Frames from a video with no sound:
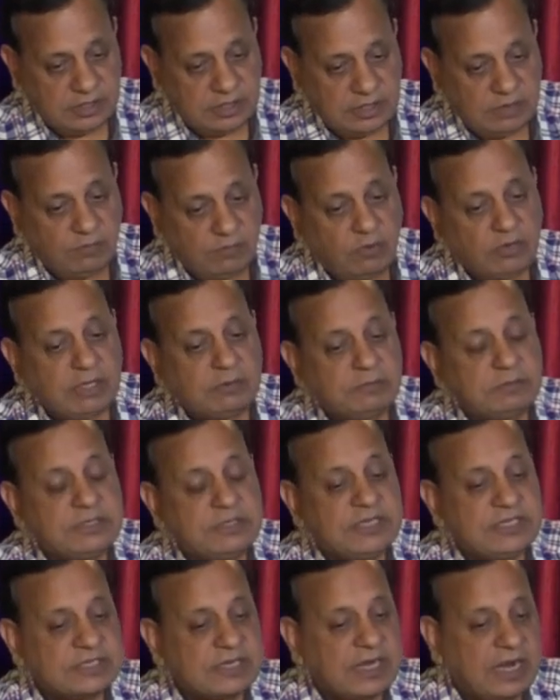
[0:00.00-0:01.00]
what has
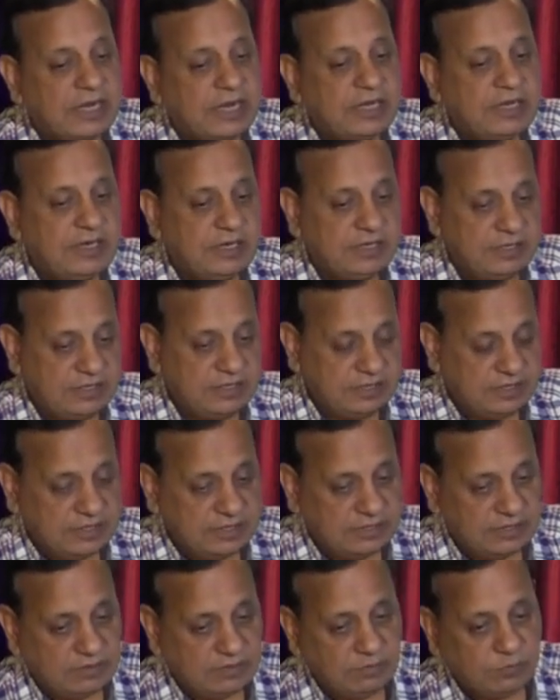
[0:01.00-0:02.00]
been discarded
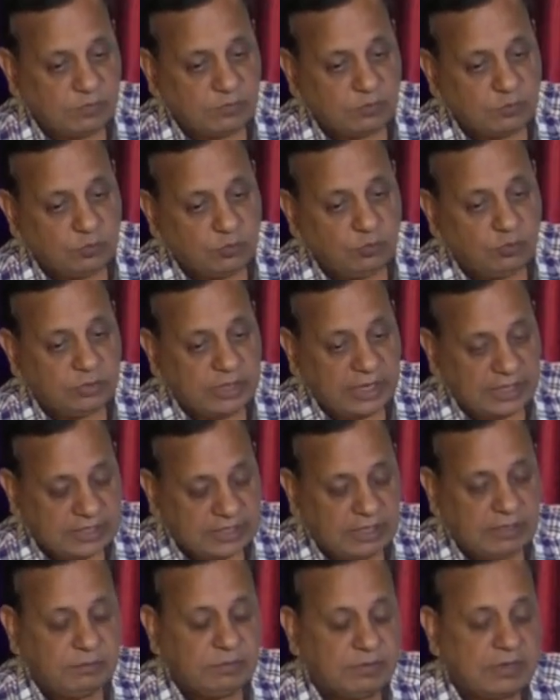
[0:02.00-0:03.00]
to
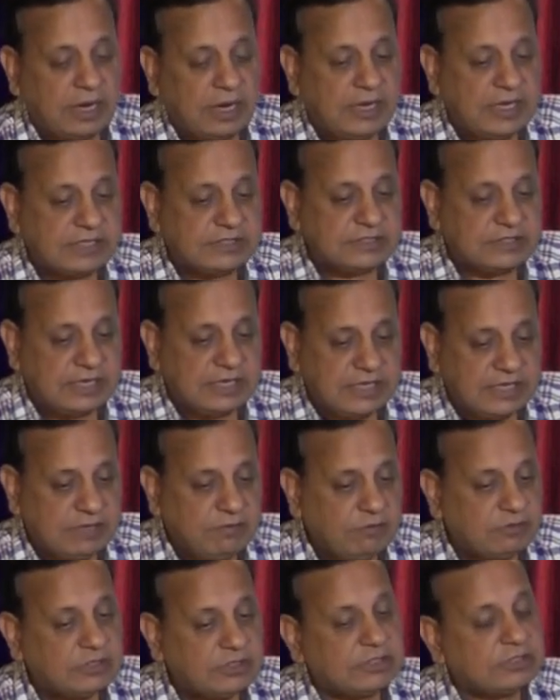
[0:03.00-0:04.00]
tackle cardiac
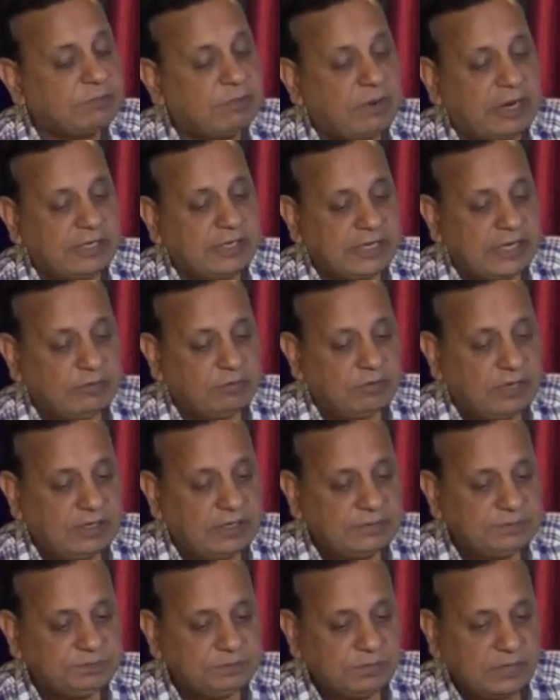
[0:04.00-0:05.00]
stenting was the smart
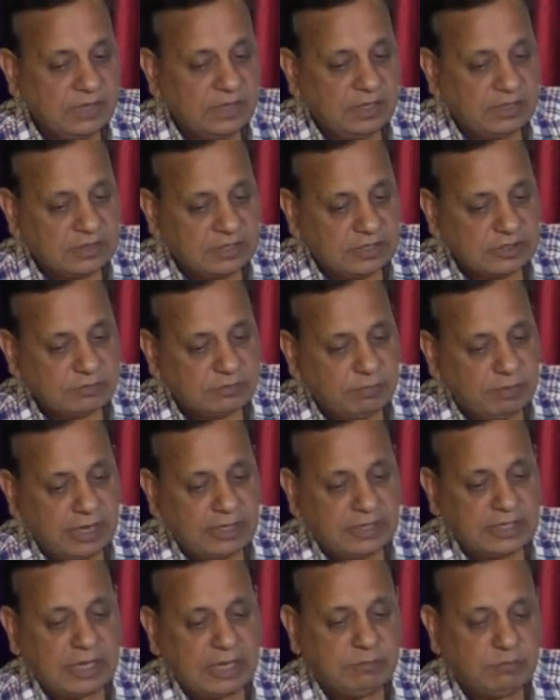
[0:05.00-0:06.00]
cannula. The
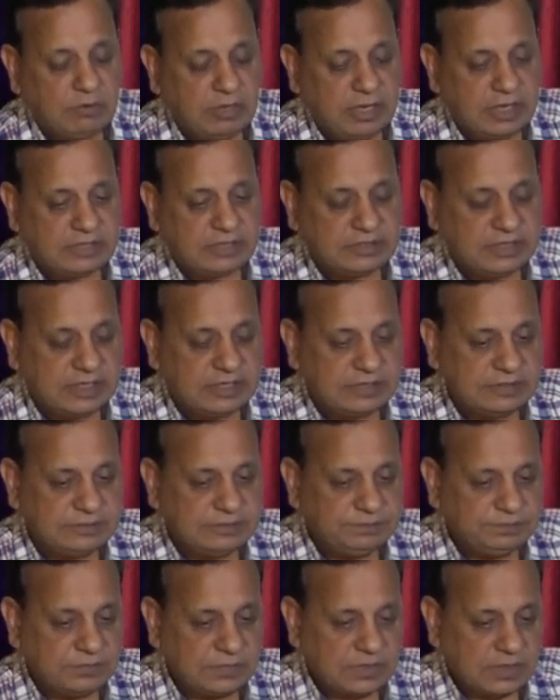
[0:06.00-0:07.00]
smart cannula is an